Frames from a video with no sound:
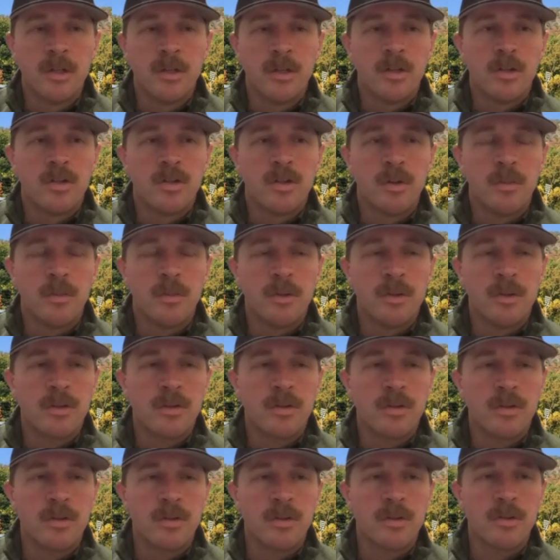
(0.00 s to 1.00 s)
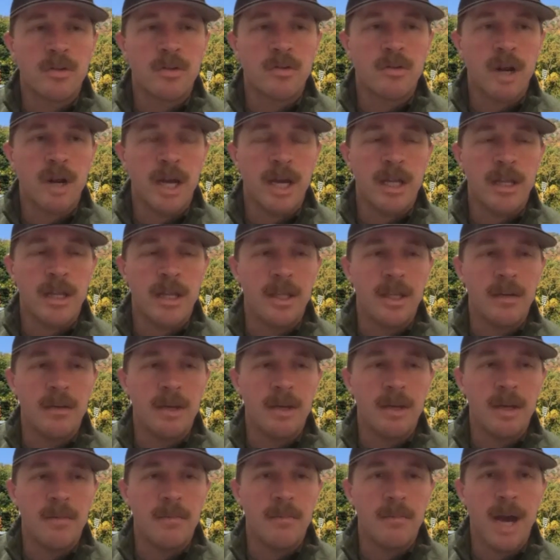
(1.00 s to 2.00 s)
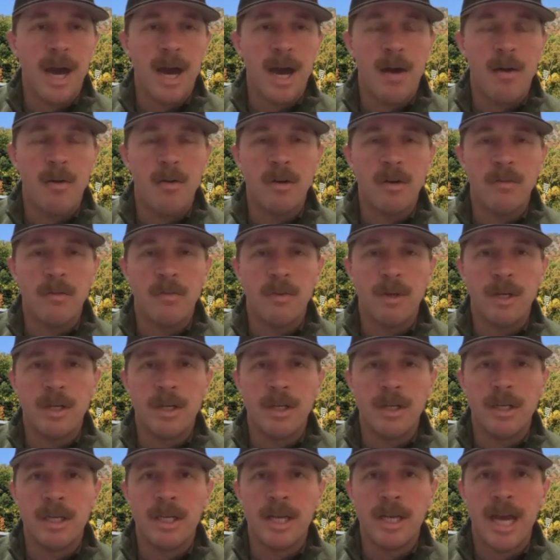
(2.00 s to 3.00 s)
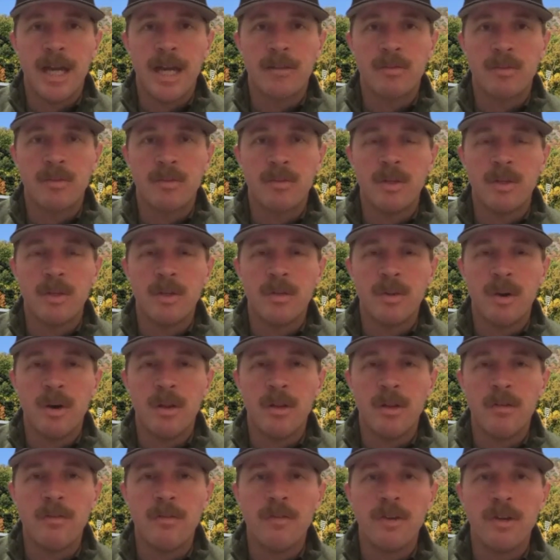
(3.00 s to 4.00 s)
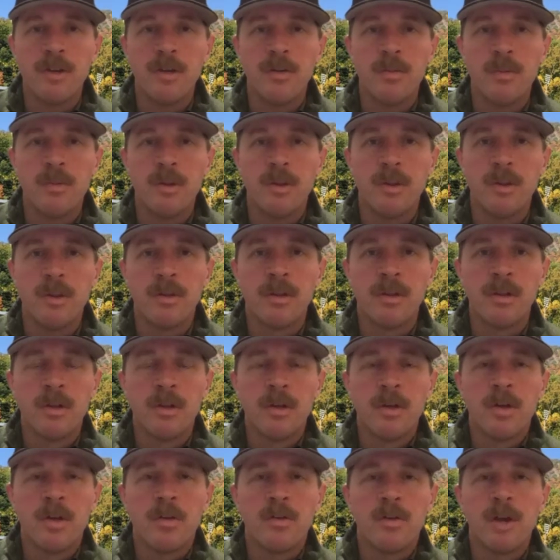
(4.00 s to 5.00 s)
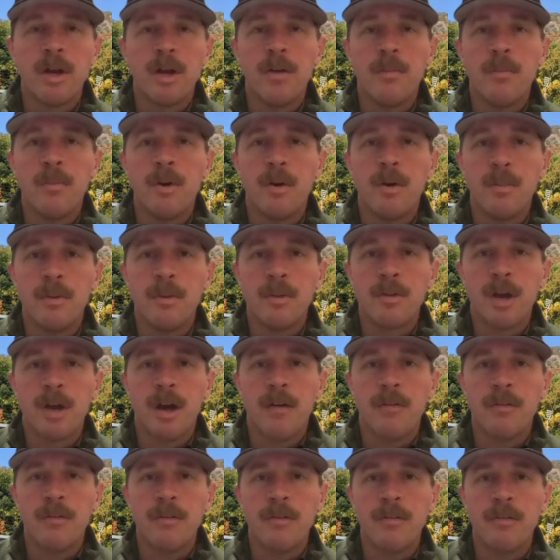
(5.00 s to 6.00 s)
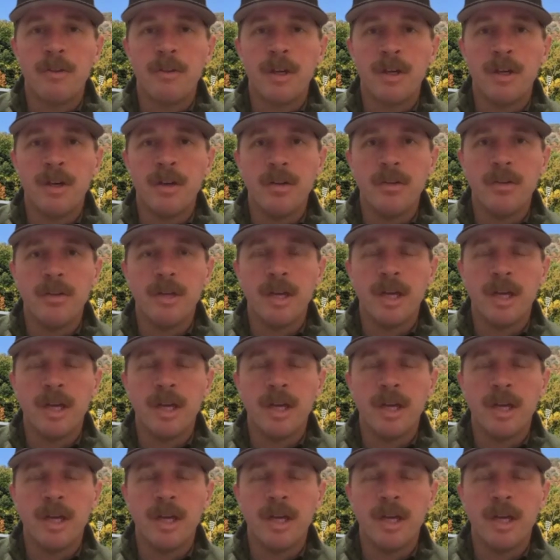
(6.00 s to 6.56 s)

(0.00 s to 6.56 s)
so much strength and power if we can connect what we do on the field with greater purpose off the field.